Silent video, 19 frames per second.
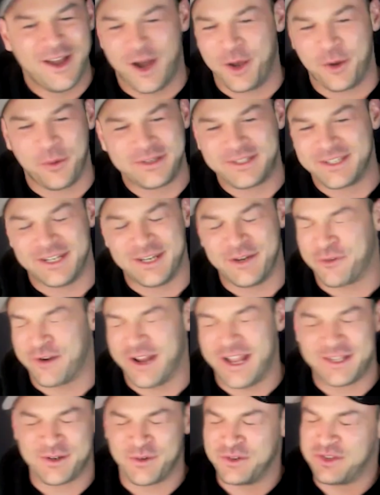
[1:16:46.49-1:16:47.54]
I always get a
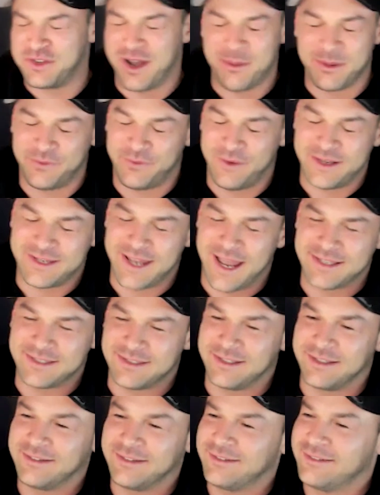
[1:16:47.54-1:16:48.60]
different answer every time. It's
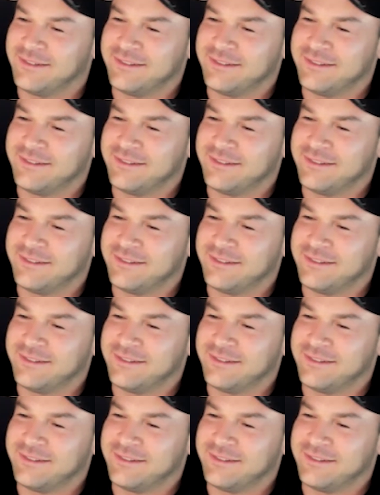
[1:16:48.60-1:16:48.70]
fantastic.